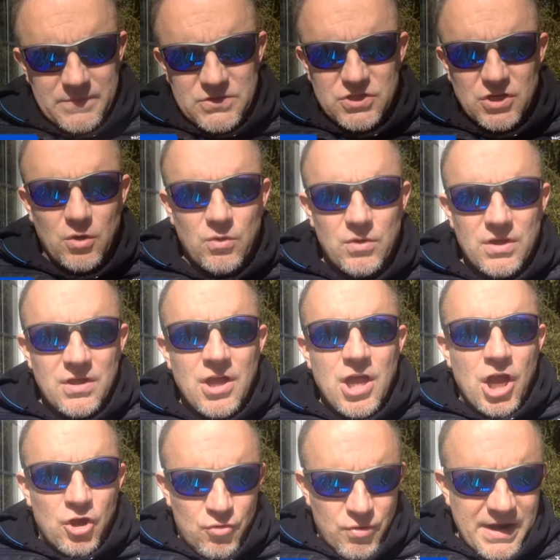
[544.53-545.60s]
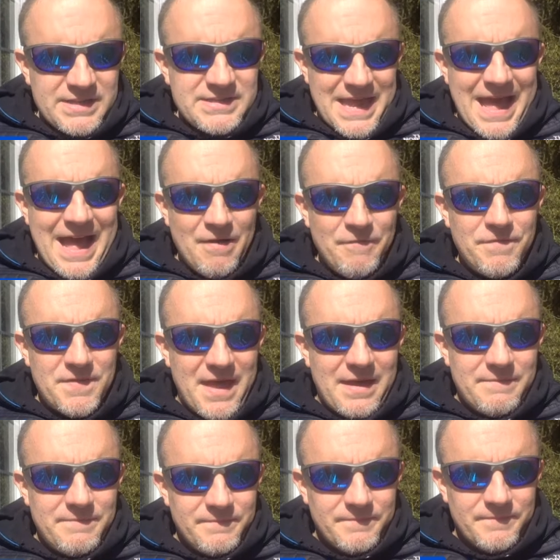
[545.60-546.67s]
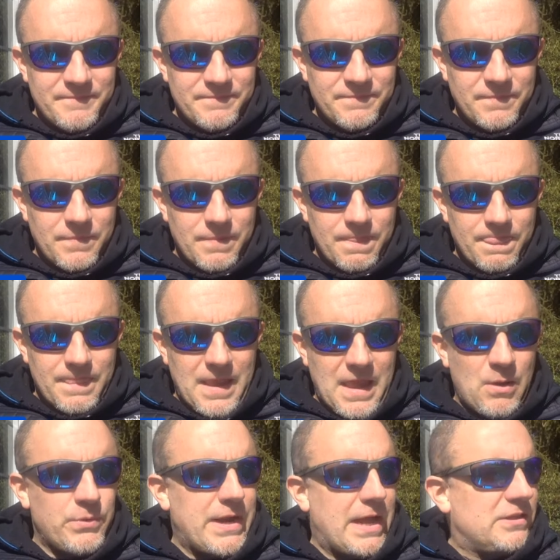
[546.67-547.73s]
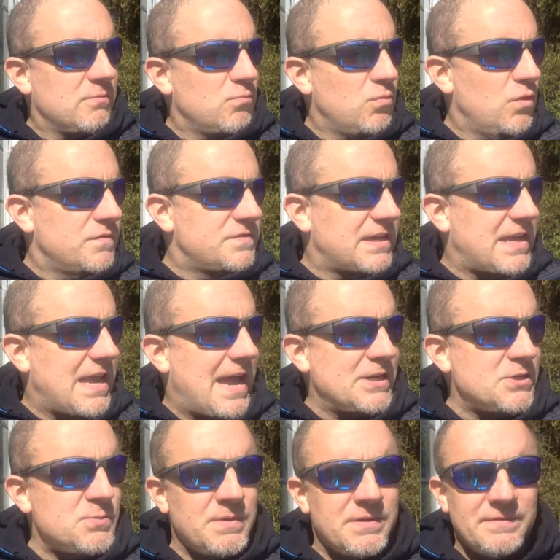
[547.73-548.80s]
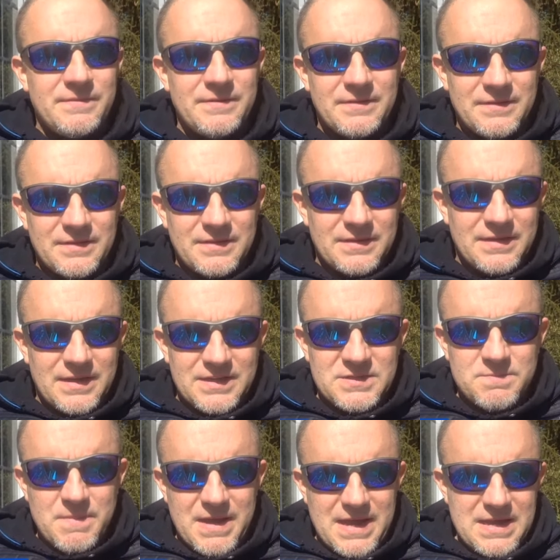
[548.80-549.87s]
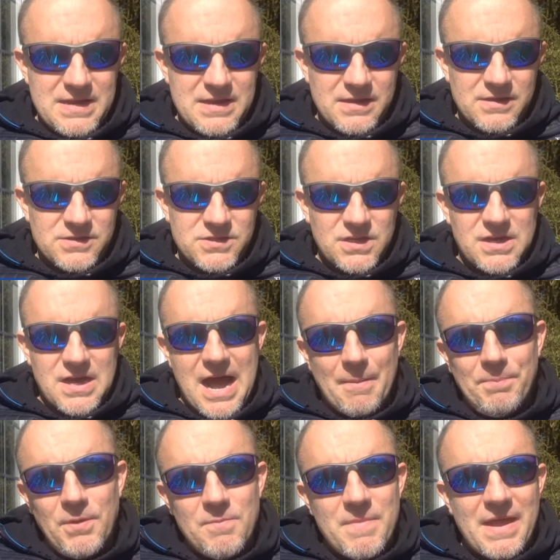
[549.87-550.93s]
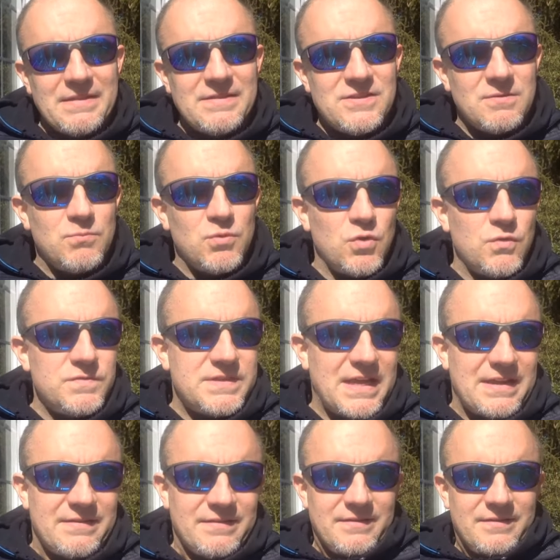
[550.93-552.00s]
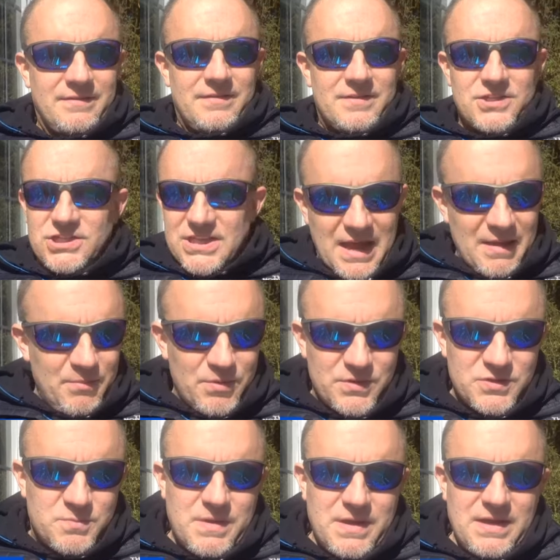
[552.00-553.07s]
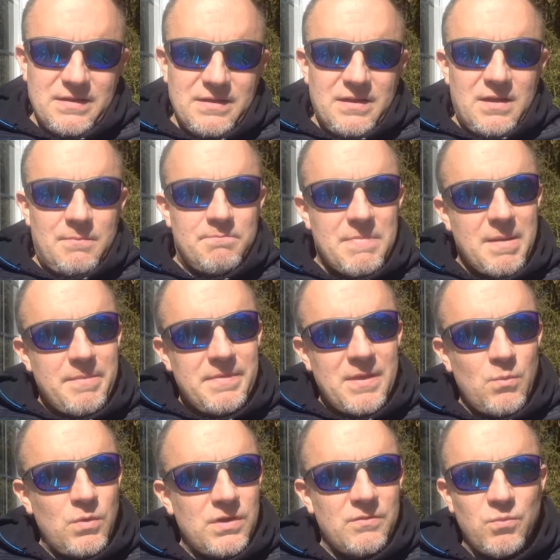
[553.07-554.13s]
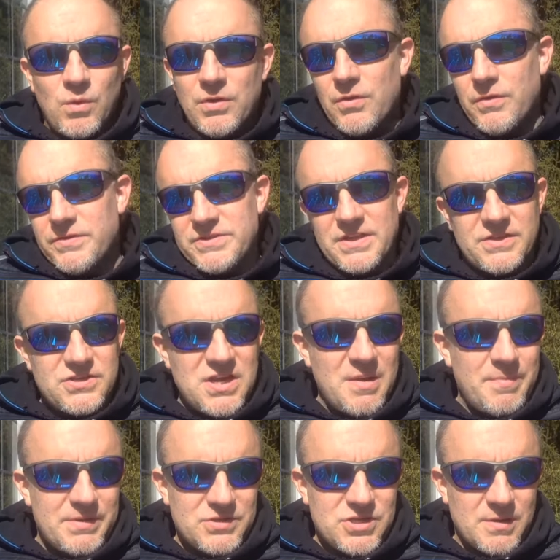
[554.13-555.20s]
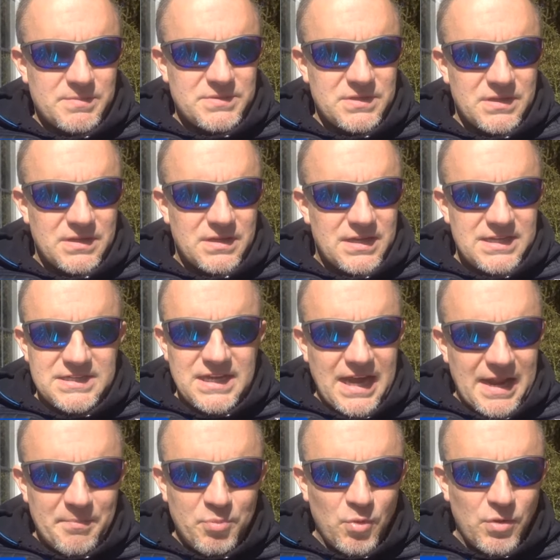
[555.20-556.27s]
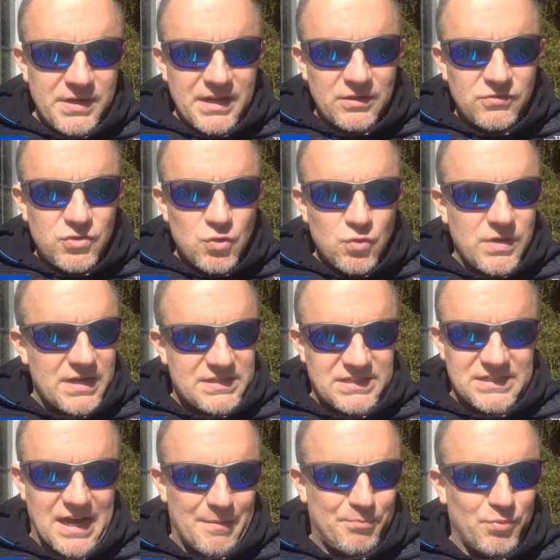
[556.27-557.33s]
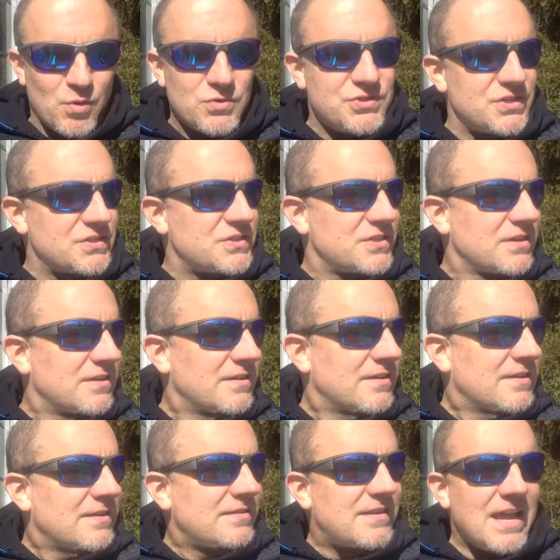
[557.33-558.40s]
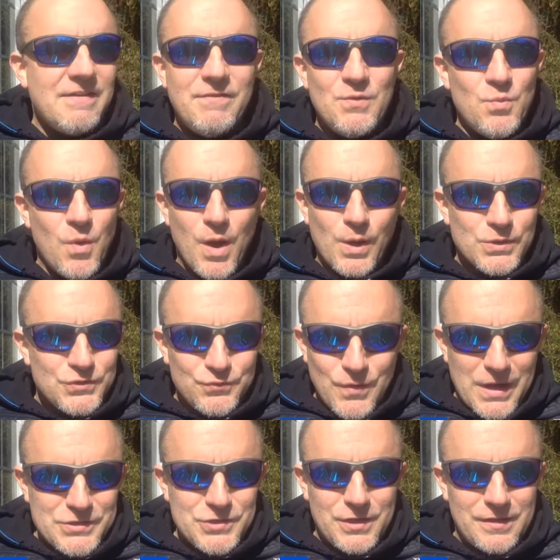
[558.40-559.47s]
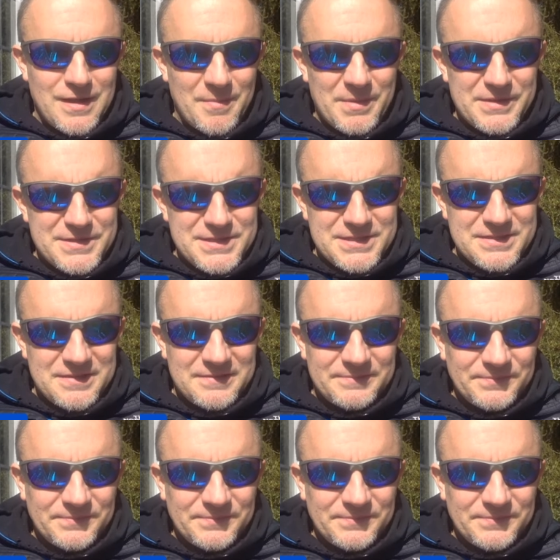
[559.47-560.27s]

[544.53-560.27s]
So credit to Hal for that. And without the moves that Cashman has made to complement the moves that Steinbrenner has made, maybe they wouldn't have won all those other championships. He's the guy that brought in El Duque, Scott Brosius, David Wells, Roger Clemens,